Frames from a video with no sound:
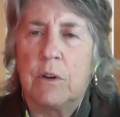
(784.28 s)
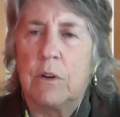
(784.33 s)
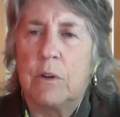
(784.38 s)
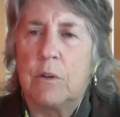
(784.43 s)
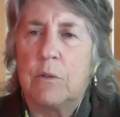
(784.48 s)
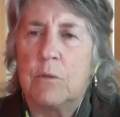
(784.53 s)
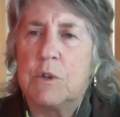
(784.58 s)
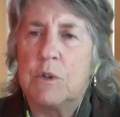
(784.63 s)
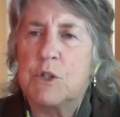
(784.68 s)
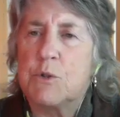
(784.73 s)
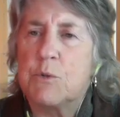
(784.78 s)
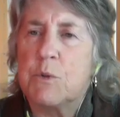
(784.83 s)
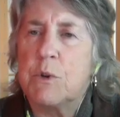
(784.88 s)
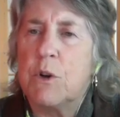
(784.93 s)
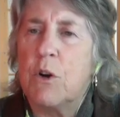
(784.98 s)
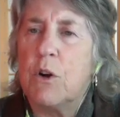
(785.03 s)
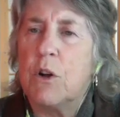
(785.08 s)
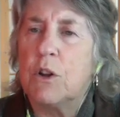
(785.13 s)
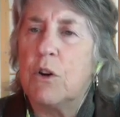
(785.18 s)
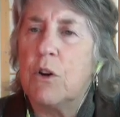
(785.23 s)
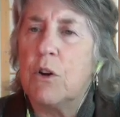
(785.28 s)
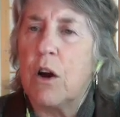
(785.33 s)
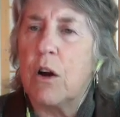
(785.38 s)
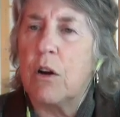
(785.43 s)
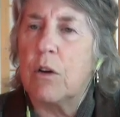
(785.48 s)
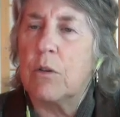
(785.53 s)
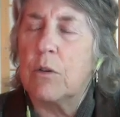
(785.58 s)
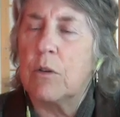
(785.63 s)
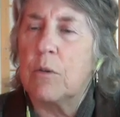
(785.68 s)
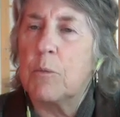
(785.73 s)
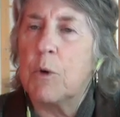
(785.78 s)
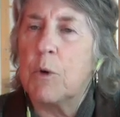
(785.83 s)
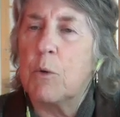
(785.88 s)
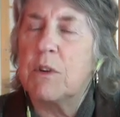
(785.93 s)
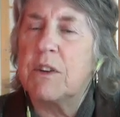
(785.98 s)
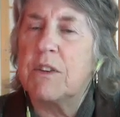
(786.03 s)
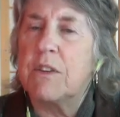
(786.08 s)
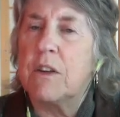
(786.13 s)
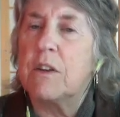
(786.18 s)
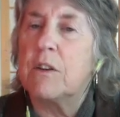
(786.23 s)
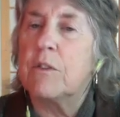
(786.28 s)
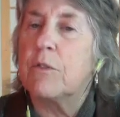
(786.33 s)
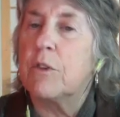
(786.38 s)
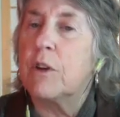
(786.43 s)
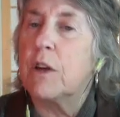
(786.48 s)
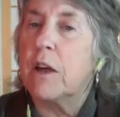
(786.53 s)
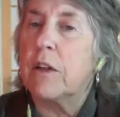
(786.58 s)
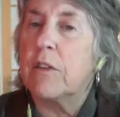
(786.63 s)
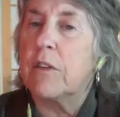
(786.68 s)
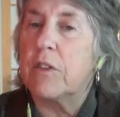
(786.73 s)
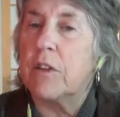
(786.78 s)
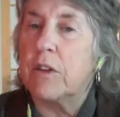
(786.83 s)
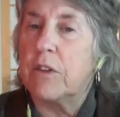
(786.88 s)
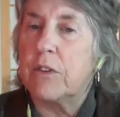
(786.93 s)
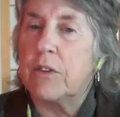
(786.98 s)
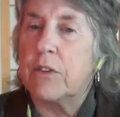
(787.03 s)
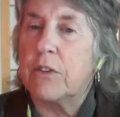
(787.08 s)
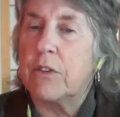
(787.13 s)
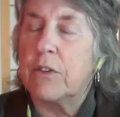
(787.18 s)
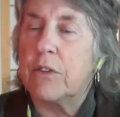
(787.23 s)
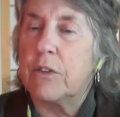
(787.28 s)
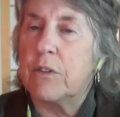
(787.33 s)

which we all are, but we tend to forget this.